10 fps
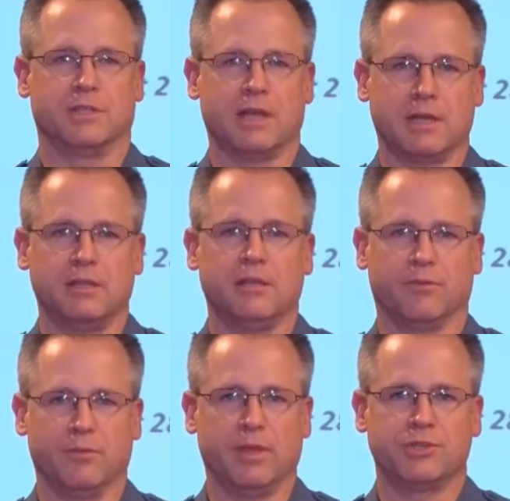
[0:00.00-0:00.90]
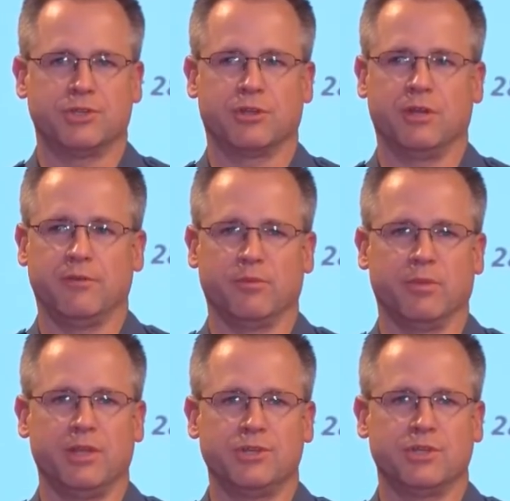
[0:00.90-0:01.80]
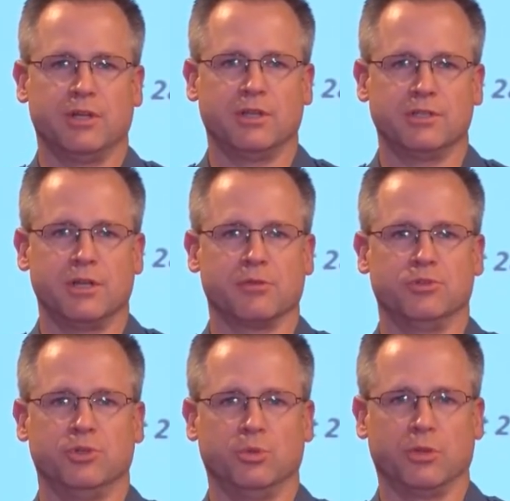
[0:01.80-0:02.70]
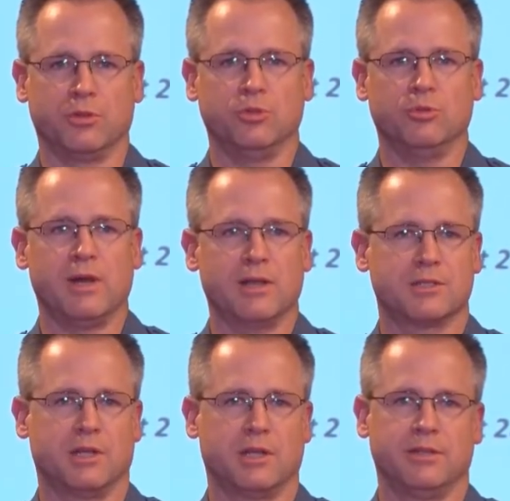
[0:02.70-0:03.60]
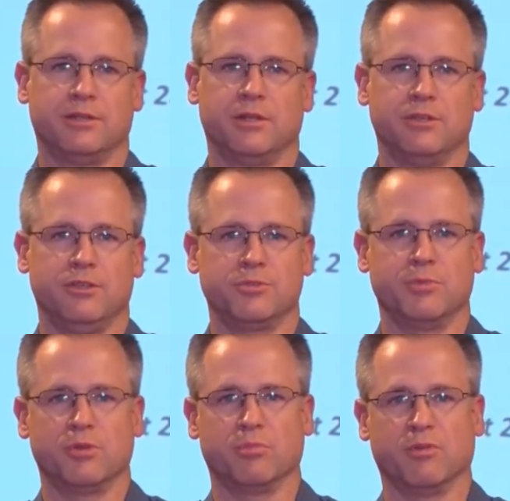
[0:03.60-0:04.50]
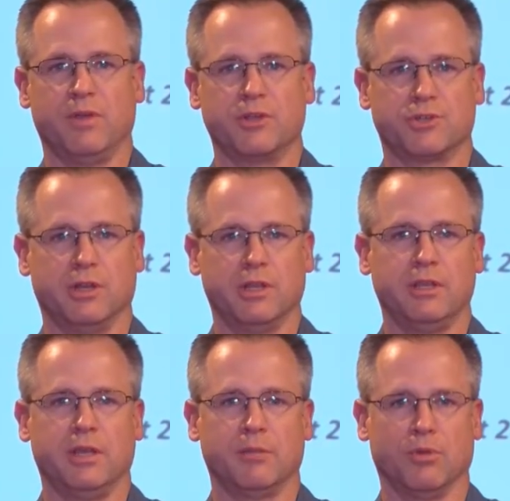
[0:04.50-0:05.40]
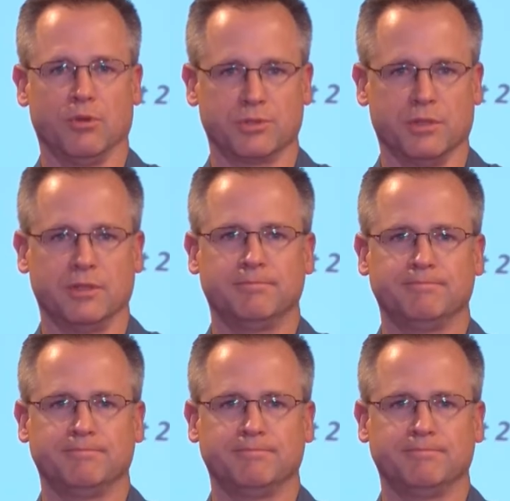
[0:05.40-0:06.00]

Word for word: a lot of information, good information. It's another tool in toolbox that I intend to use both professionally and personally.